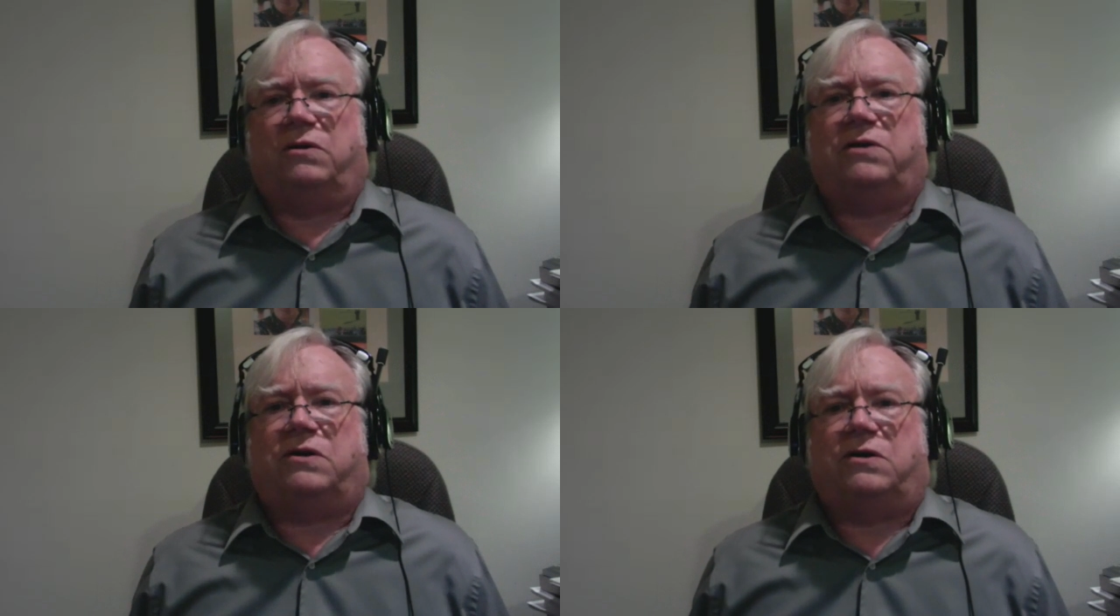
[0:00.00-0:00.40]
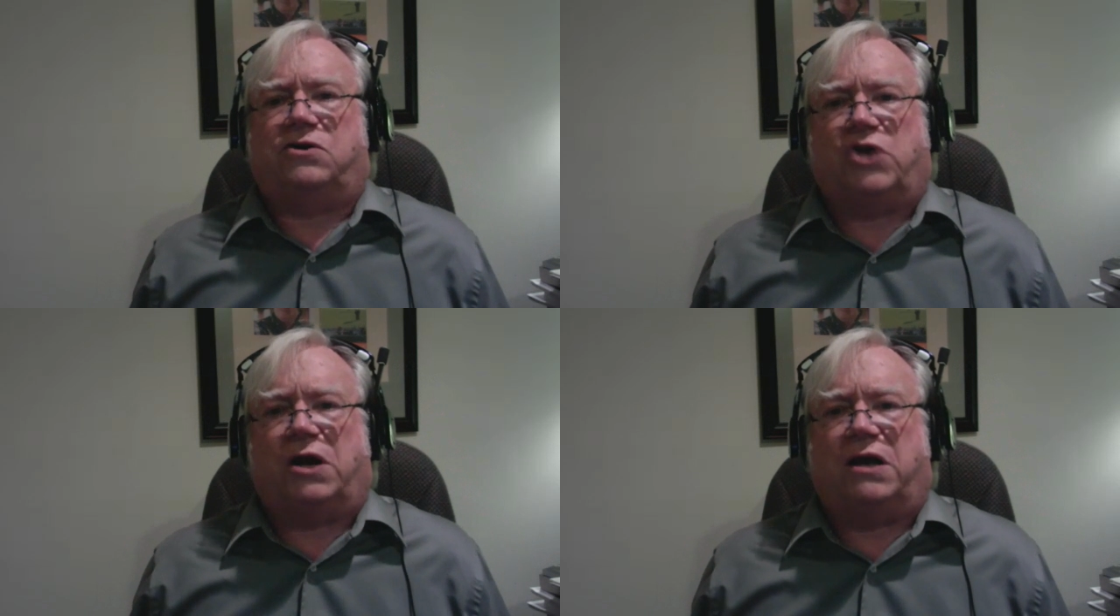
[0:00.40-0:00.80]
Lyndon
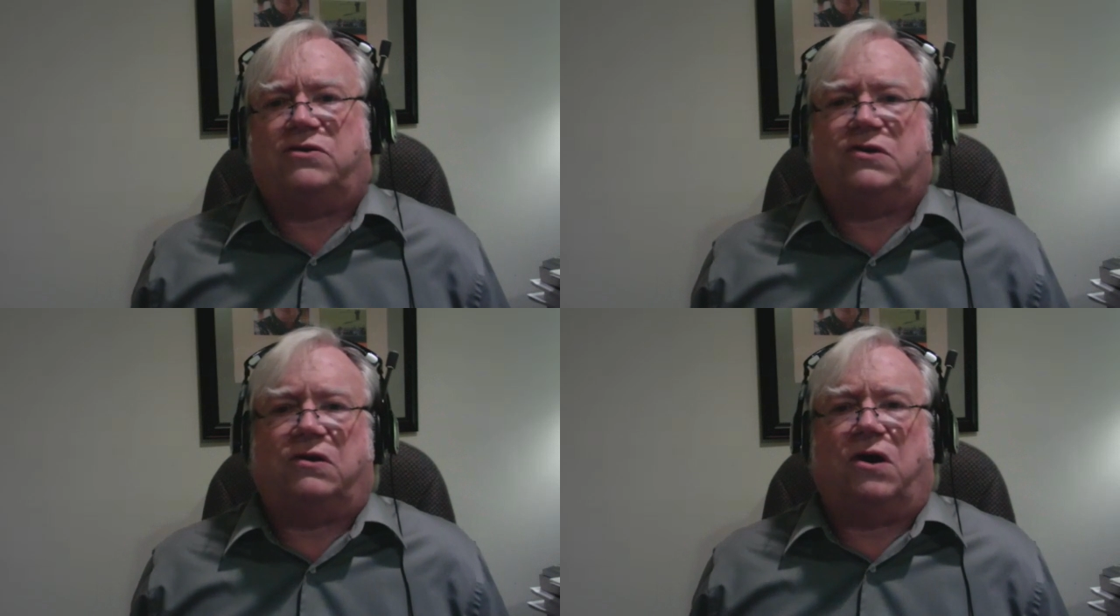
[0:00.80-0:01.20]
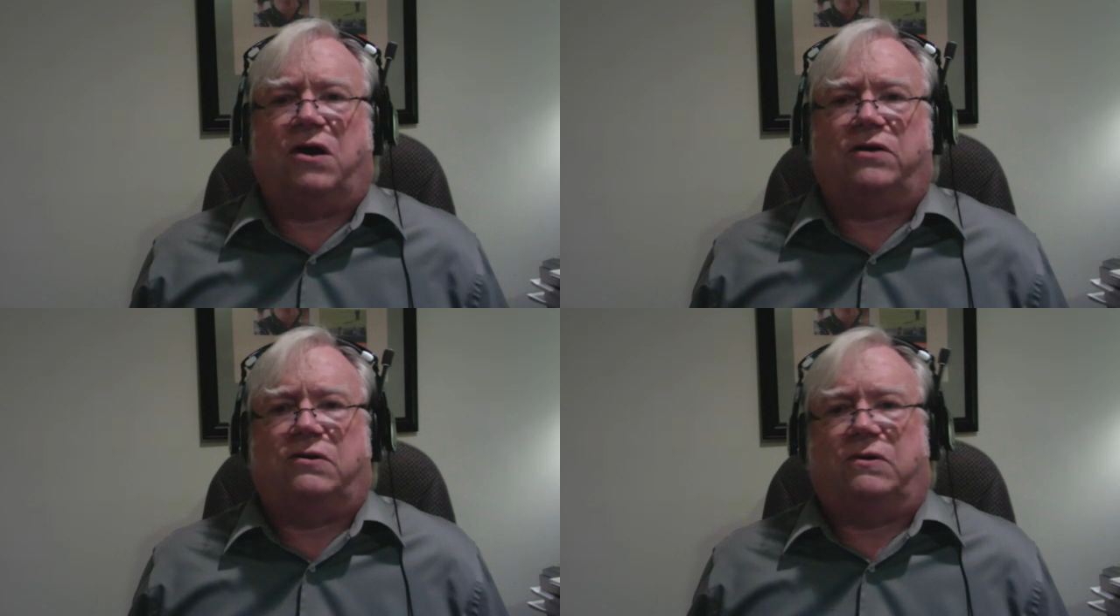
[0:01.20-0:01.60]
Johnson,
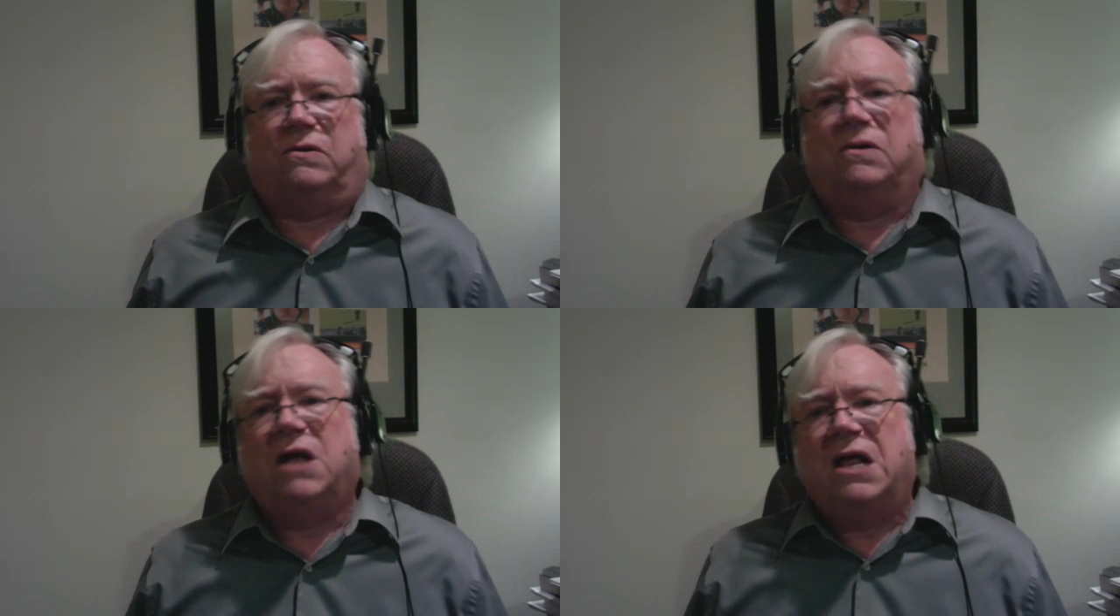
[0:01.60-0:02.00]
onto